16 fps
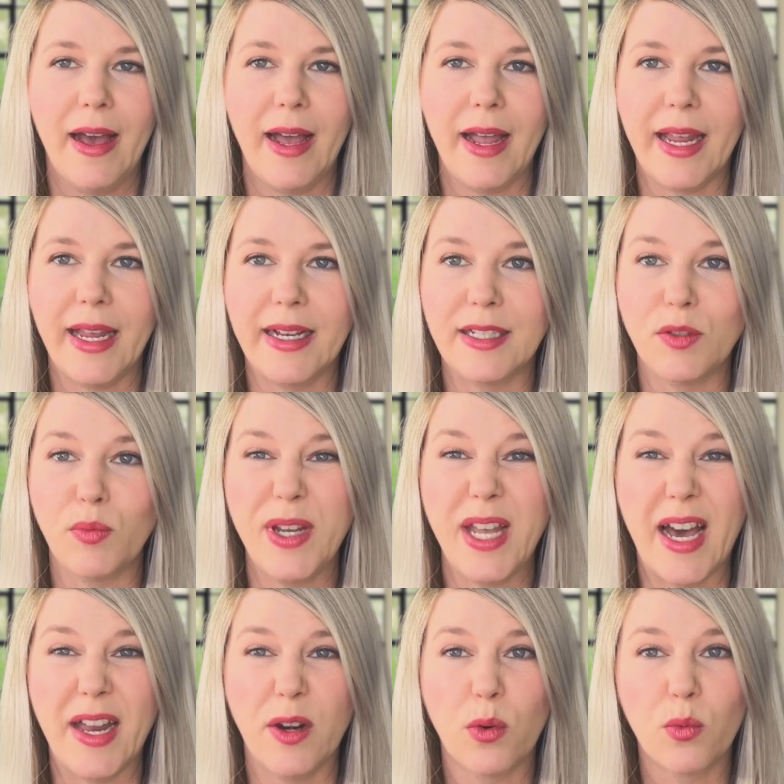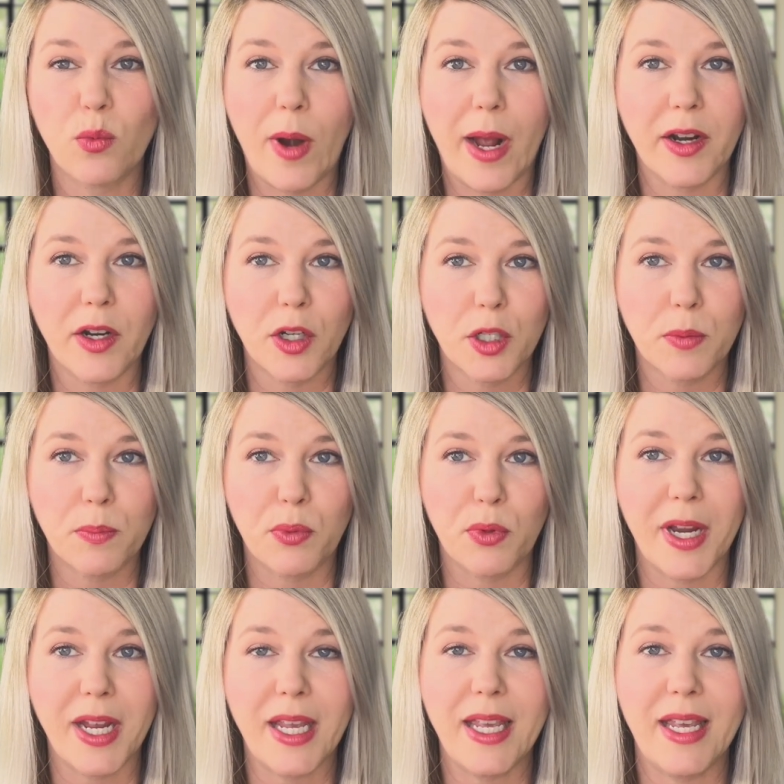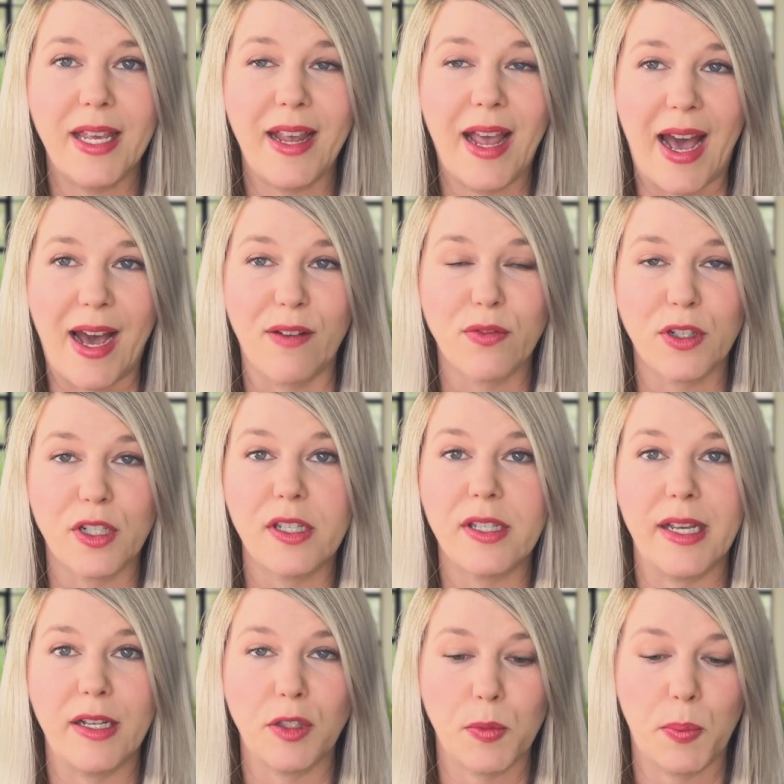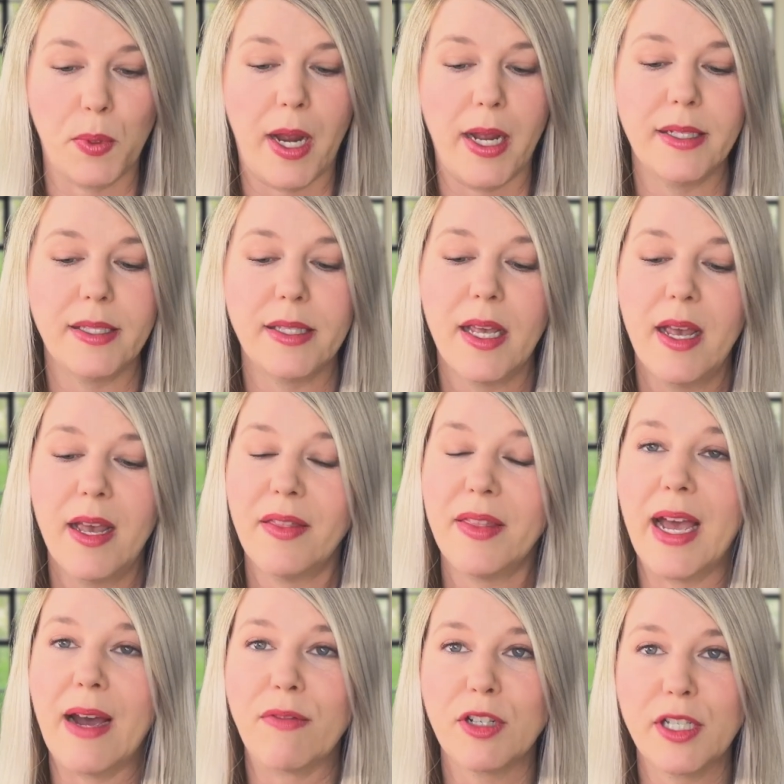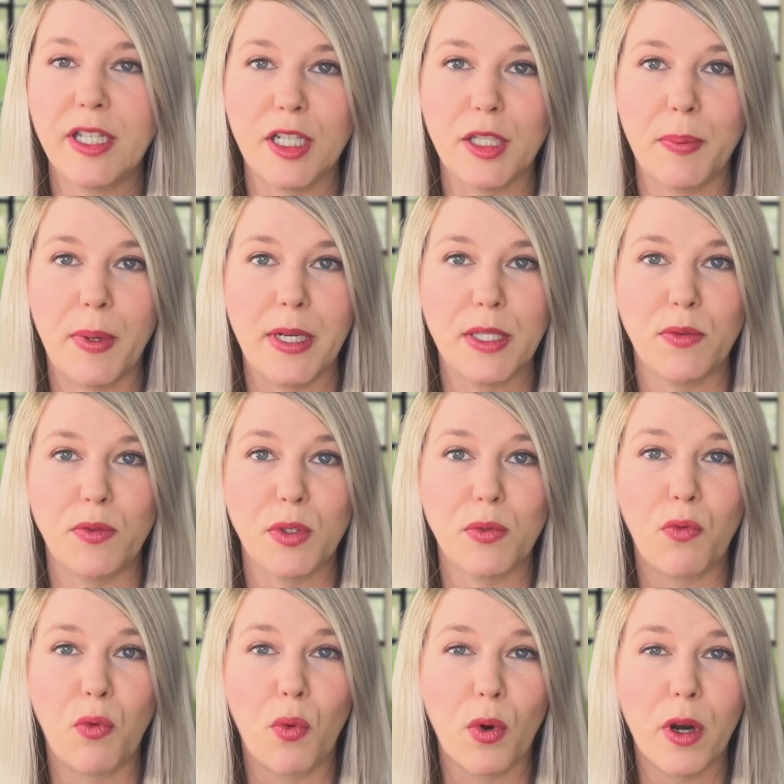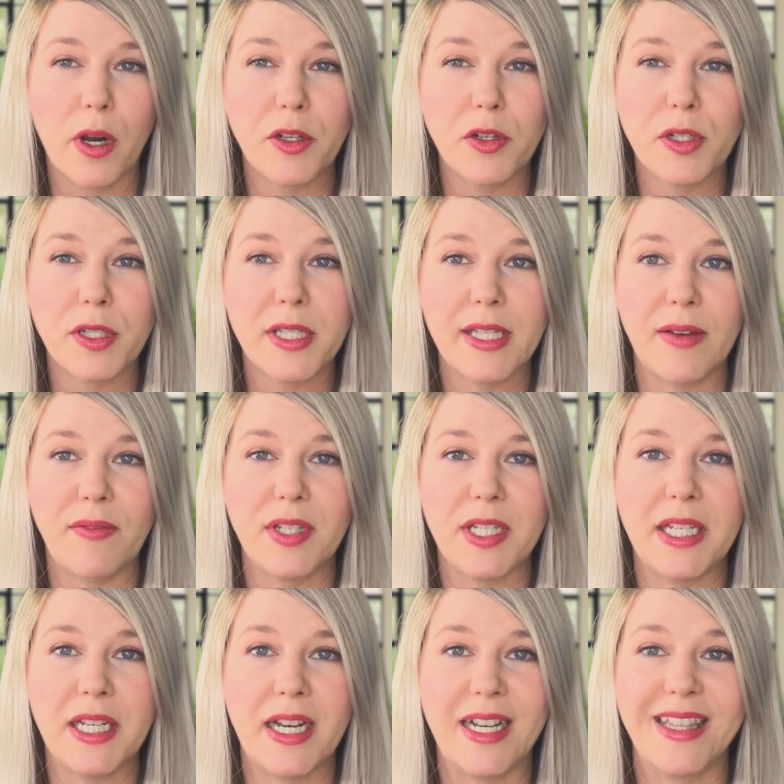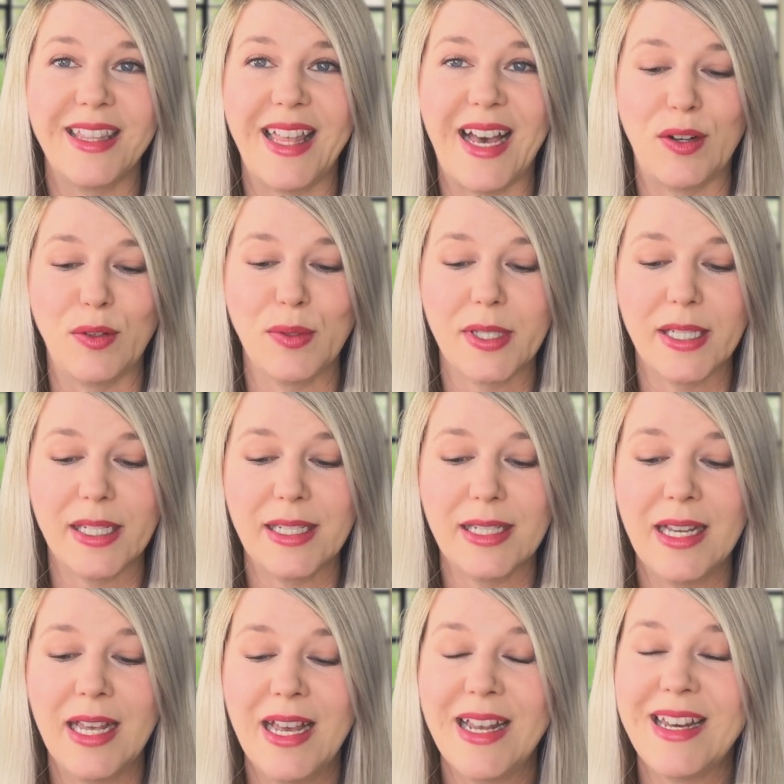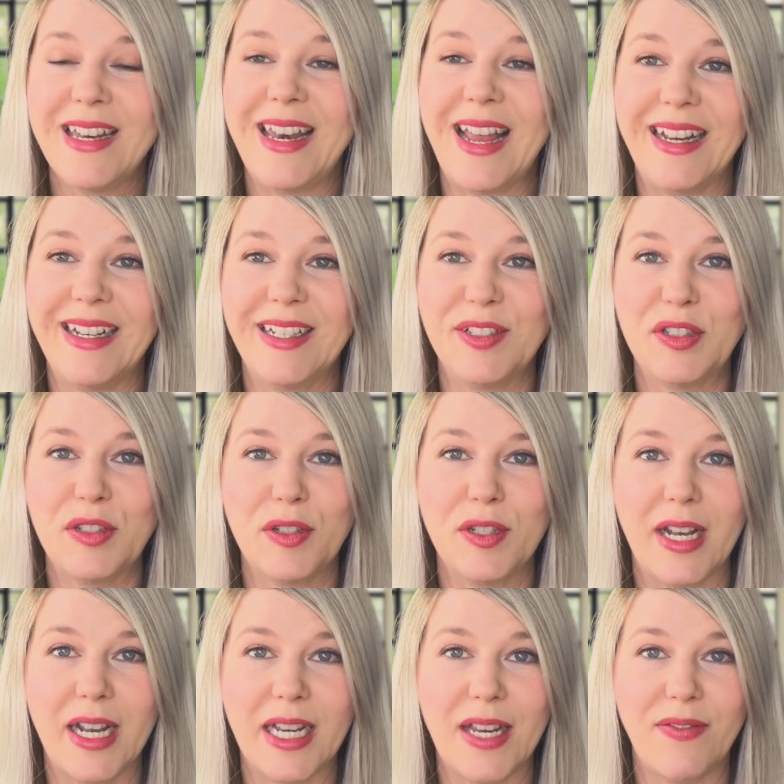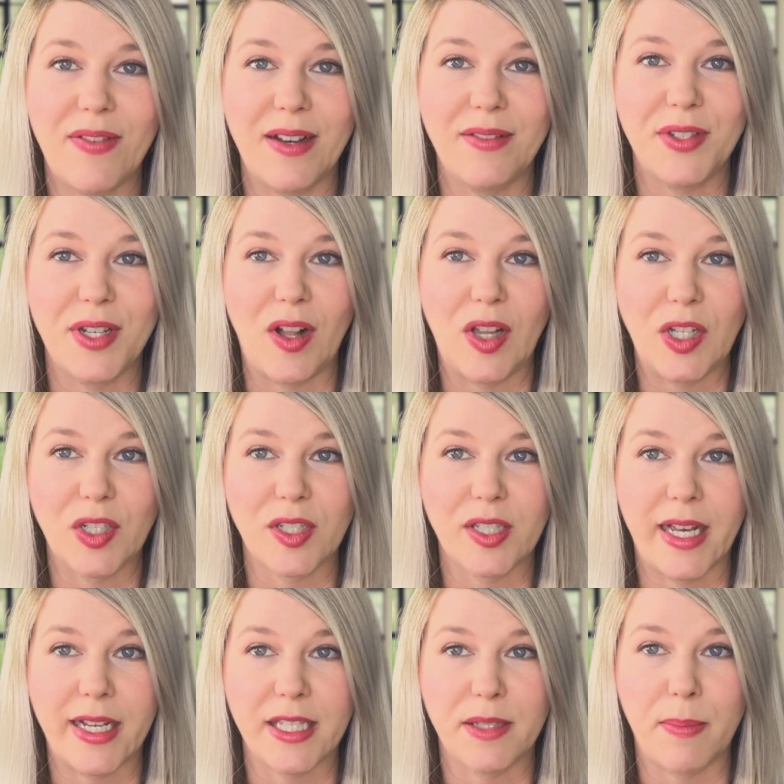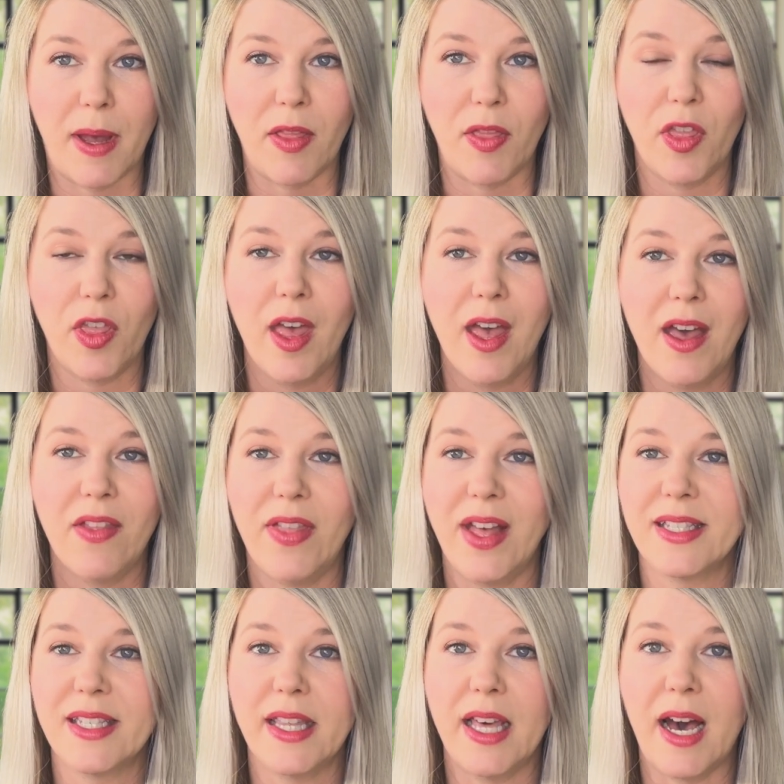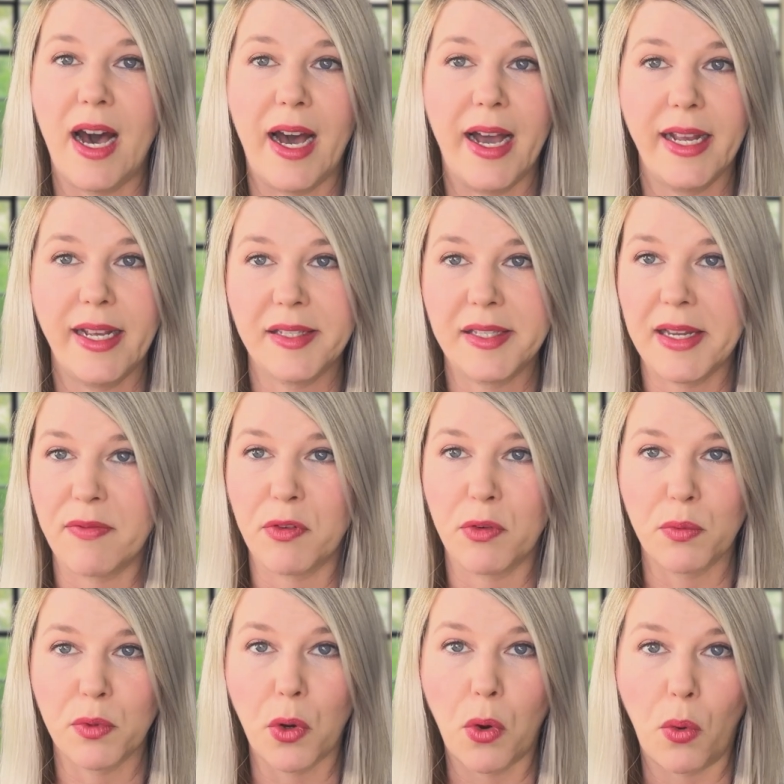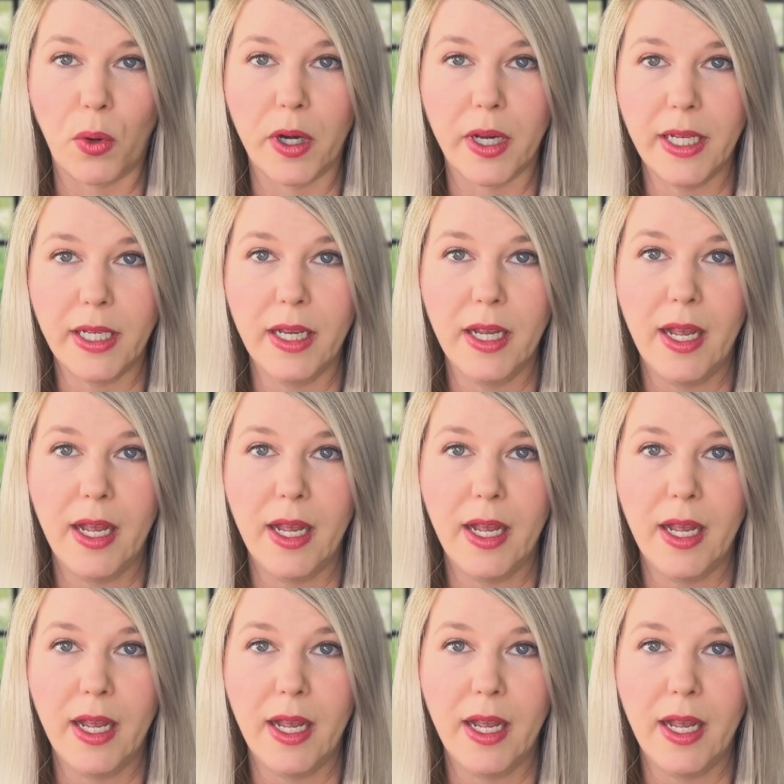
and we had a record-breaking average sales price. The average sales price was $479,995 last month. That's the highest ever recorded.